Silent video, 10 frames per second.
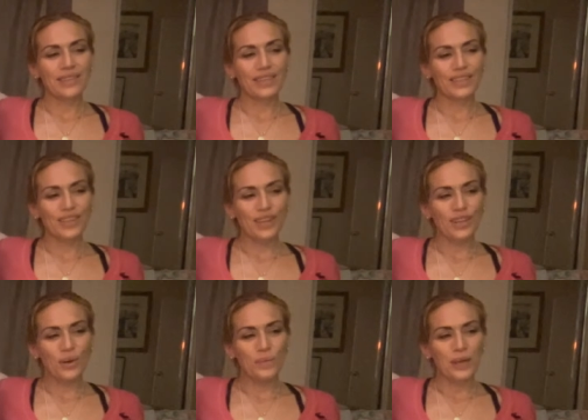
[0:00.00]
there's like a
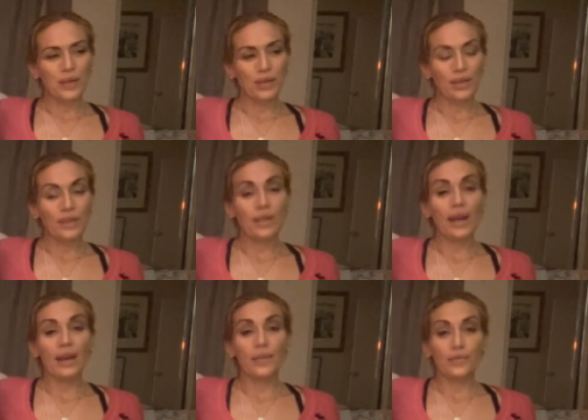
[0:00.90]
lot of people.
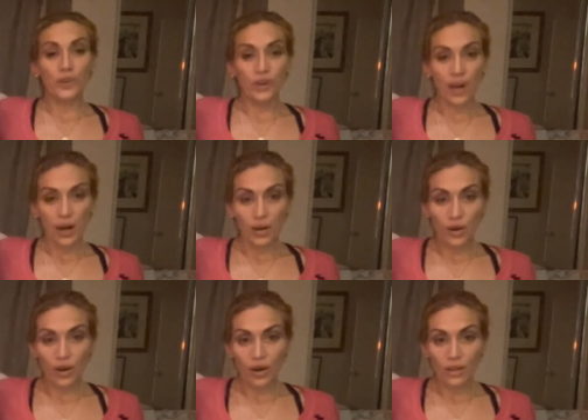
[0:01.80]
If you're an
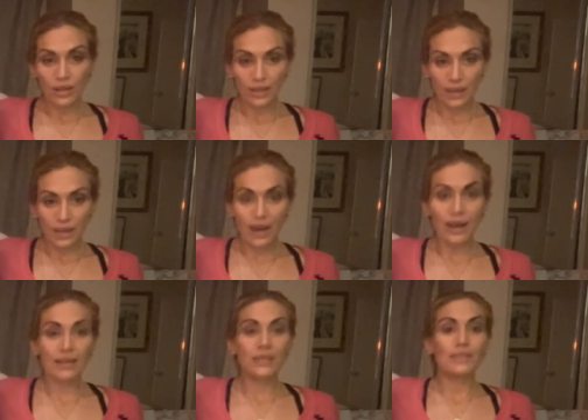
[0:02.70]
alcoholic like
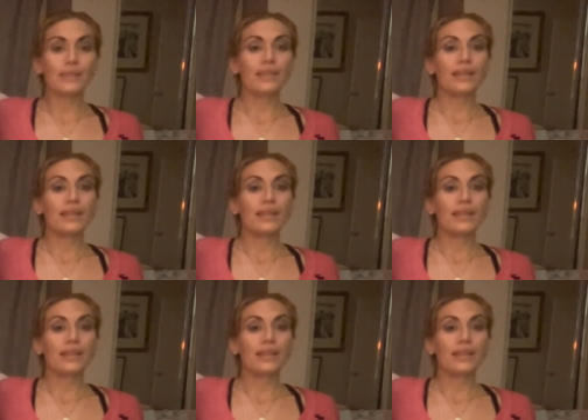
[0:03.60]
us,